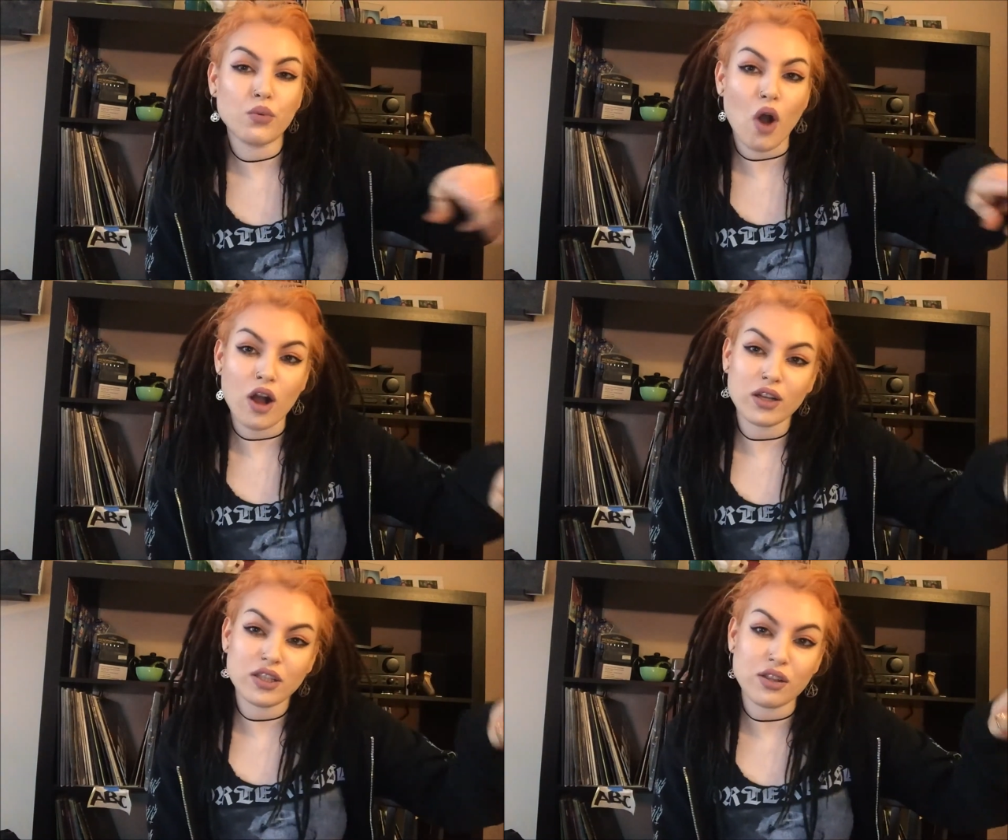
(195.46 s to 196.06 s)

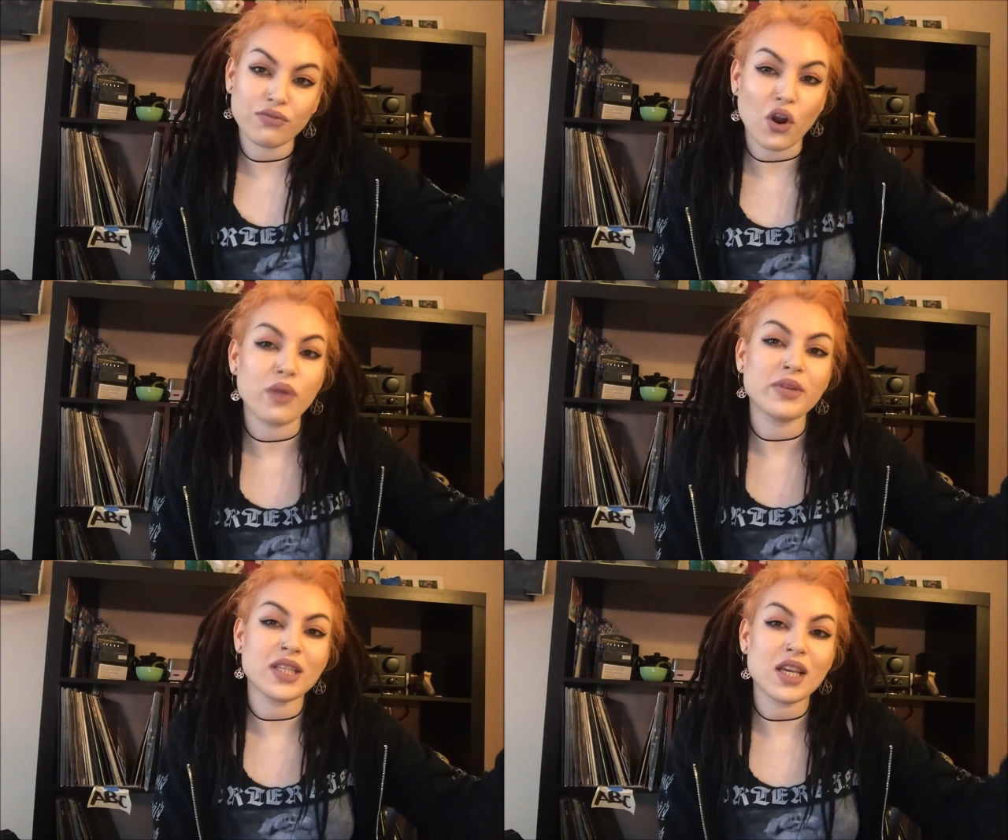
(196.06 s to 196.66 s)
walk to the
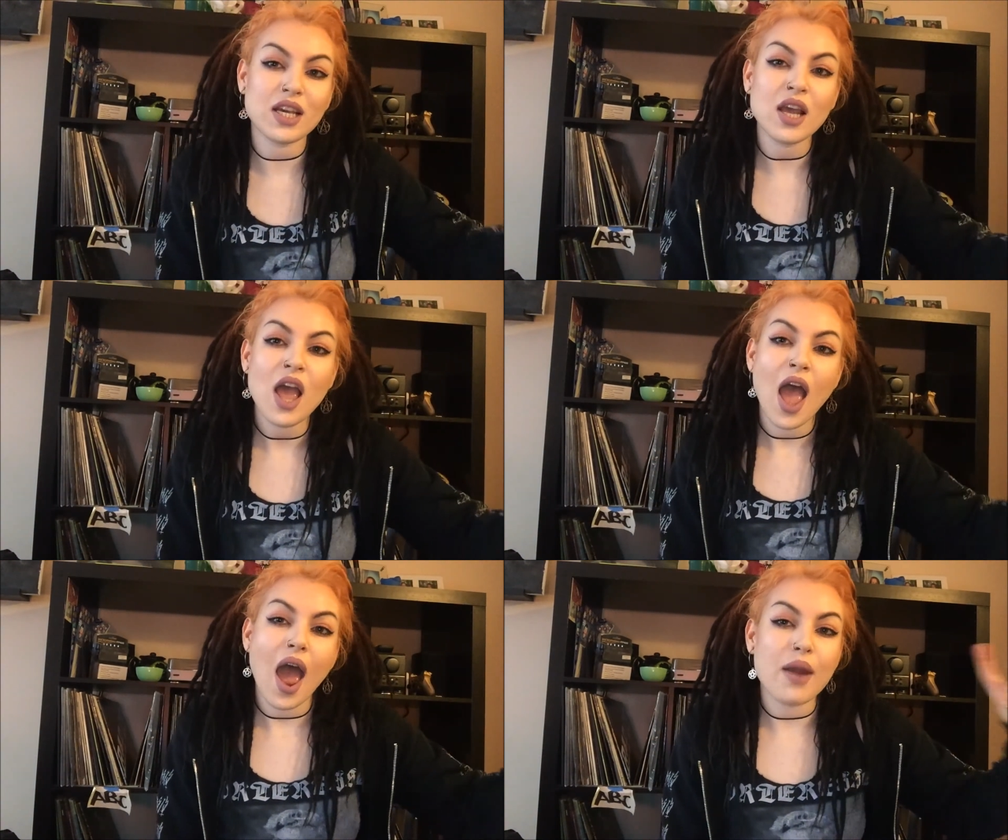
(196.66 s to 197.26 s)
pharmacy
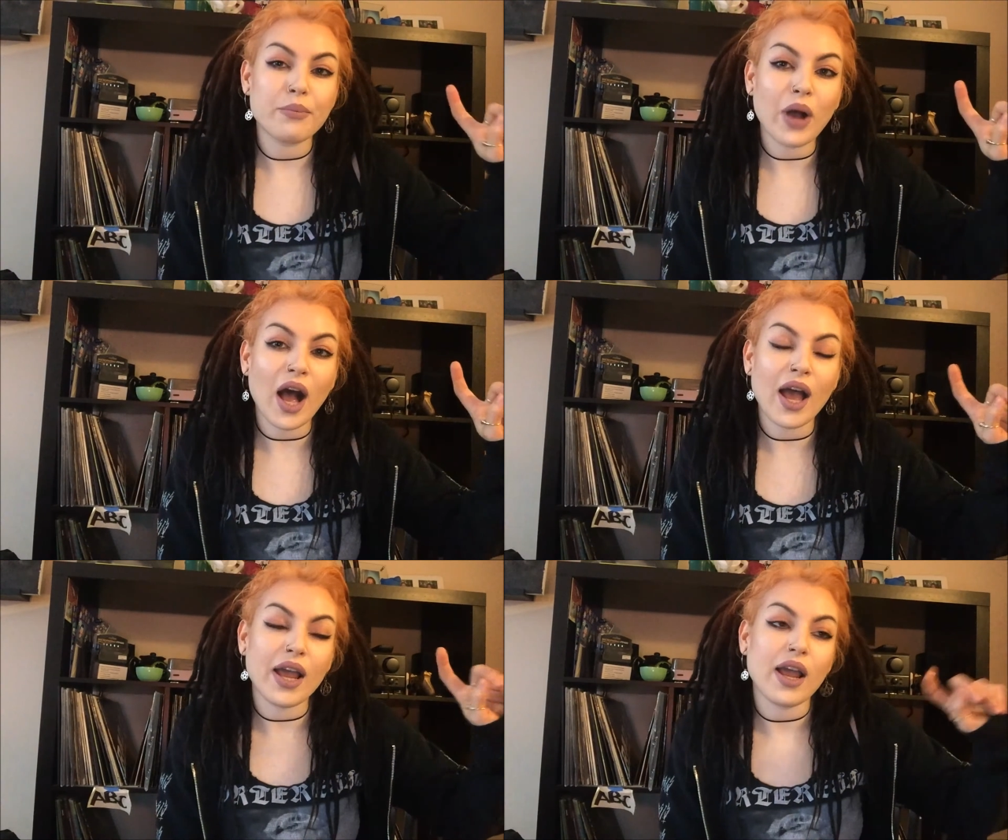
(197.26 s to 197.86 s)
and
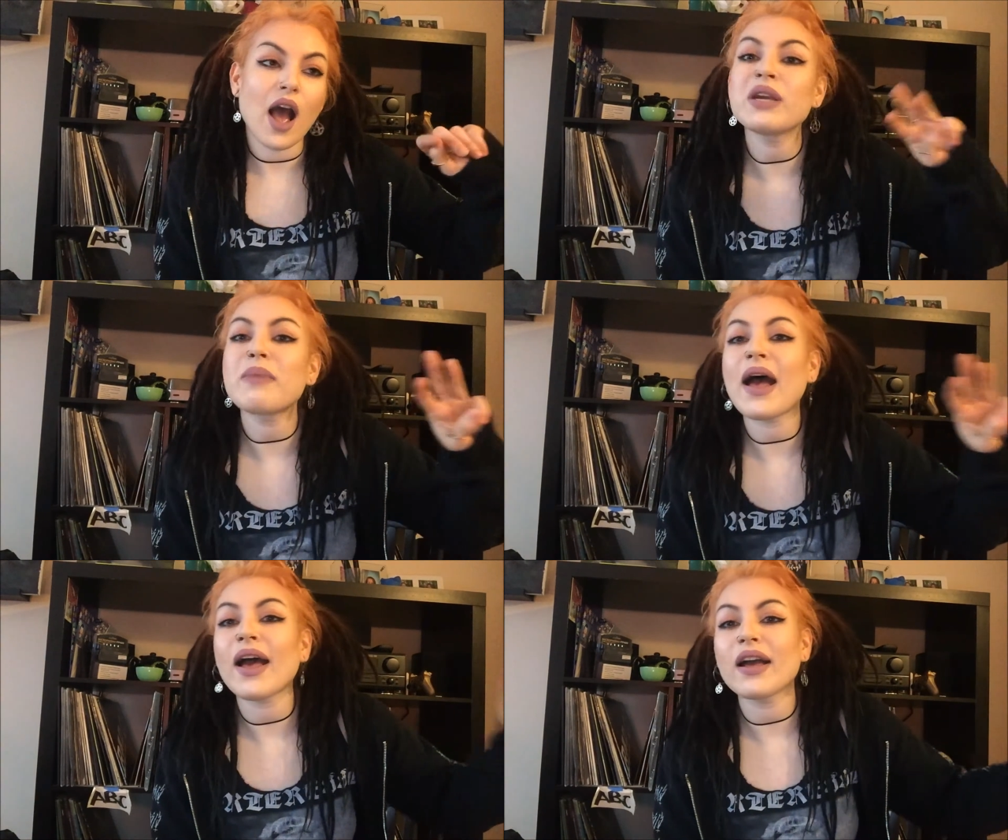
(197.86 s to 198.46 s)
buy 3
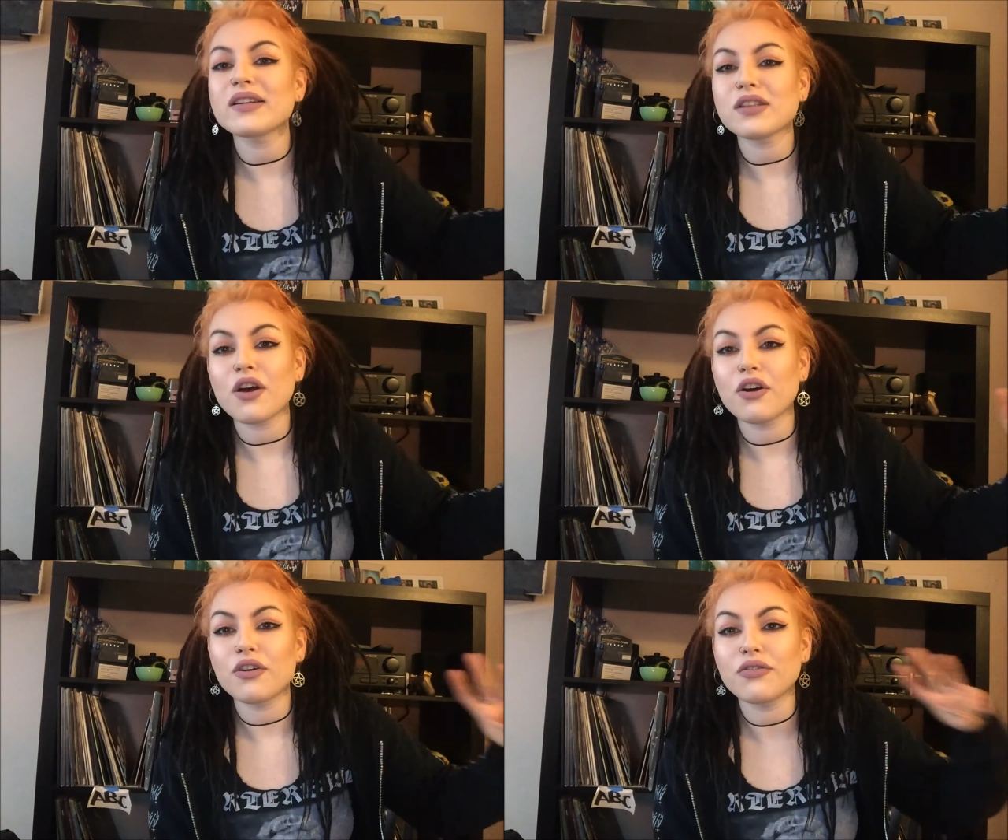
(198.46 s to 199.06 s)
bags
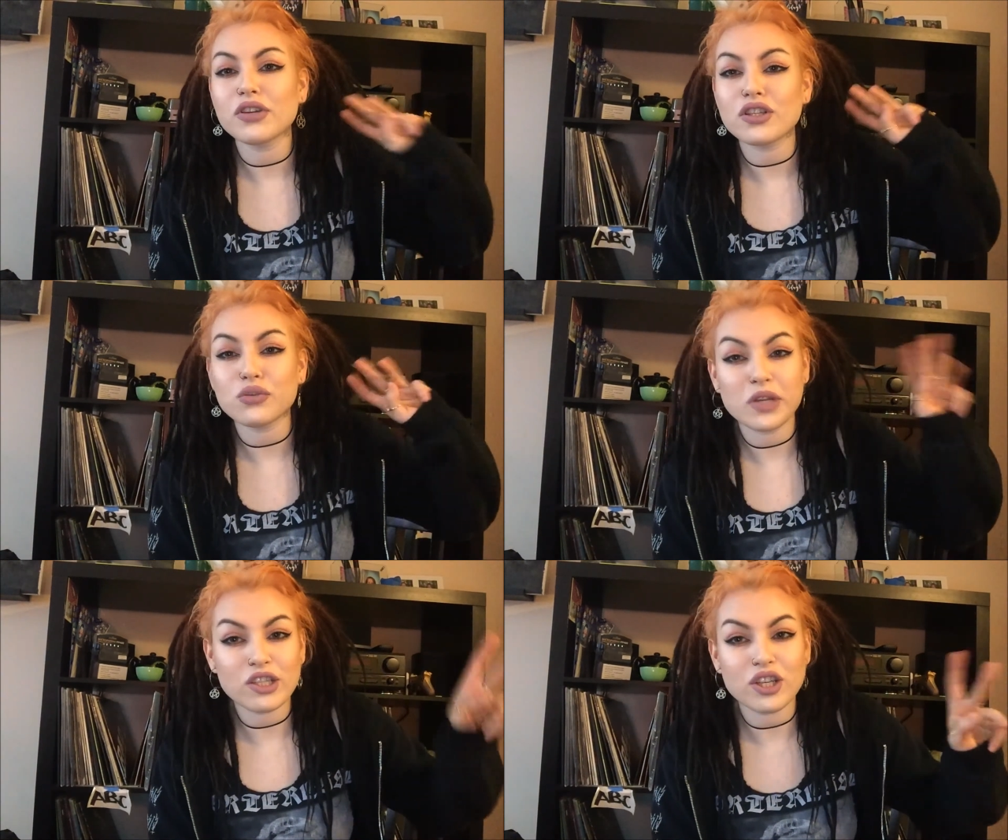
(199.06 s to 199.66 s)
of
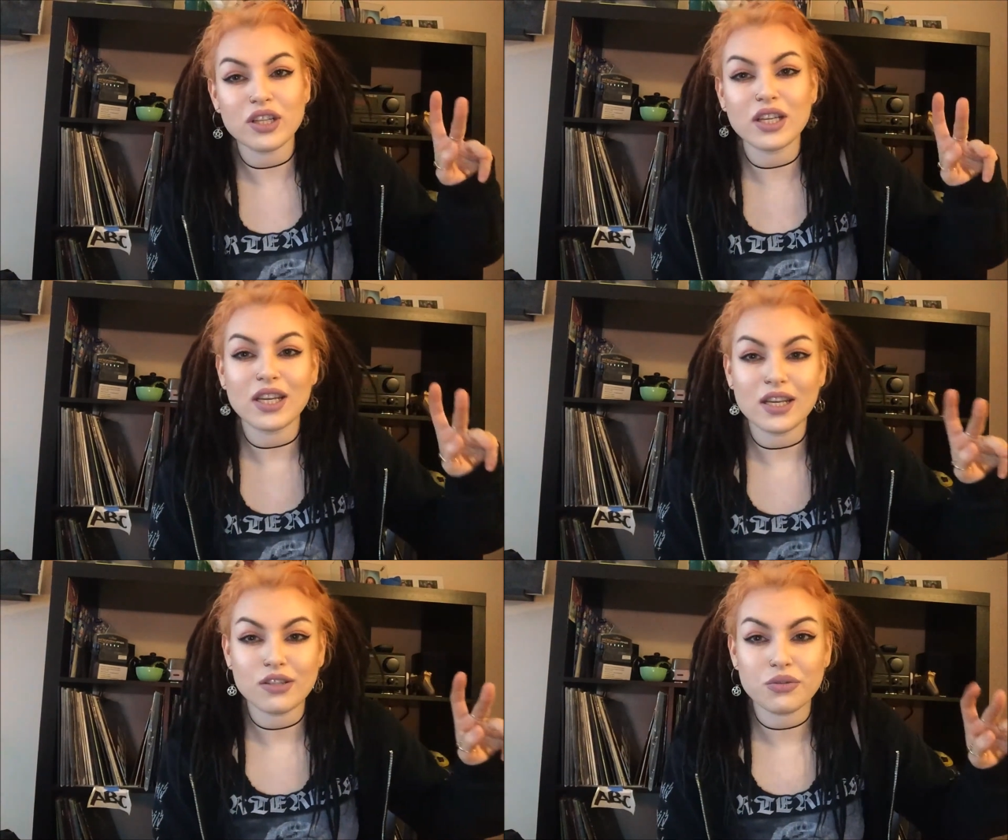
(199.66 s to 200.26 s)
sweet chili
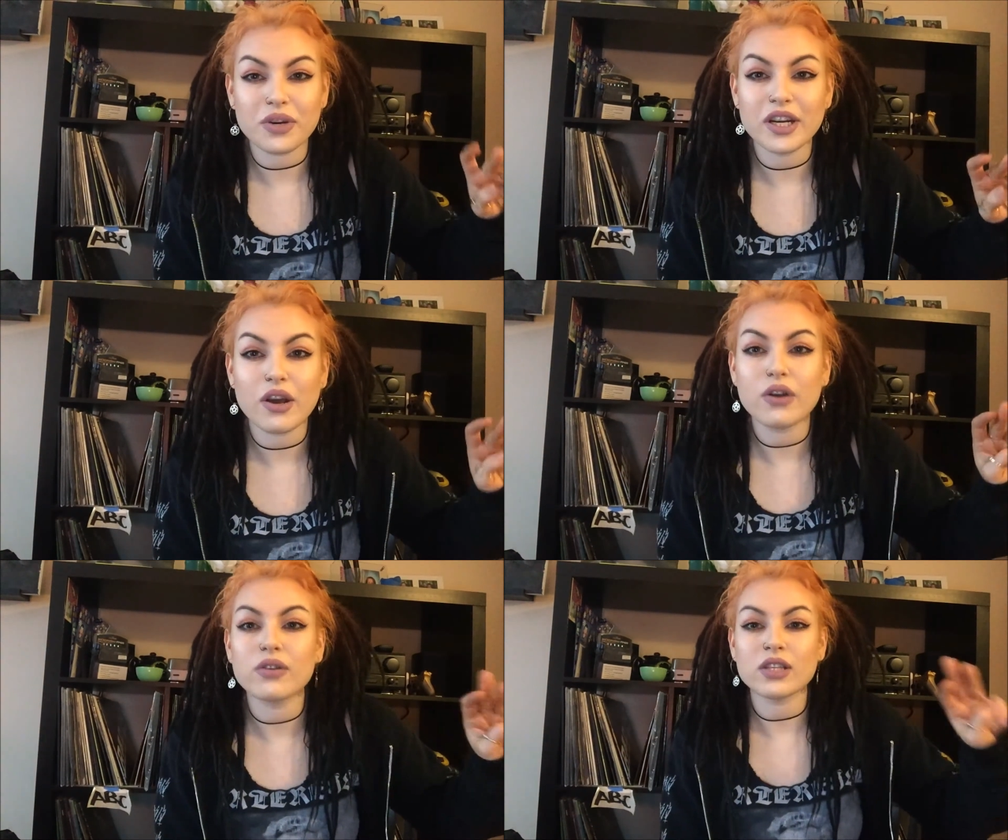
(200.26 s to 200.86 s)
heat
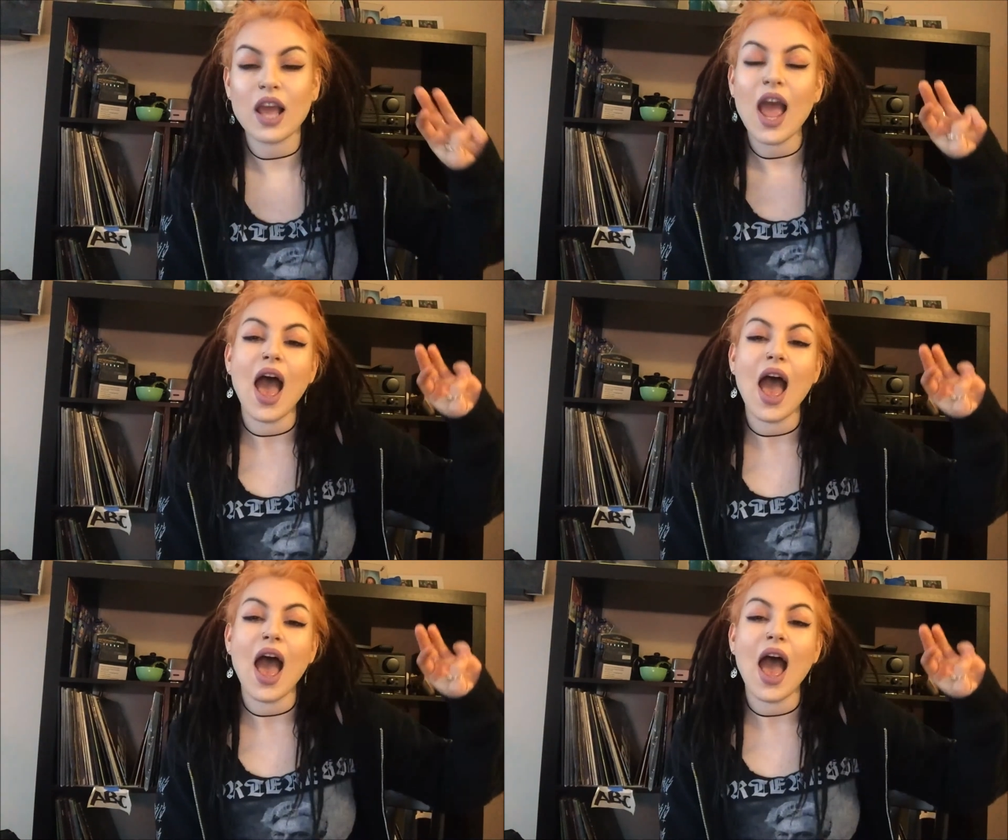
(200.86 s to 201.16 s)
Doritos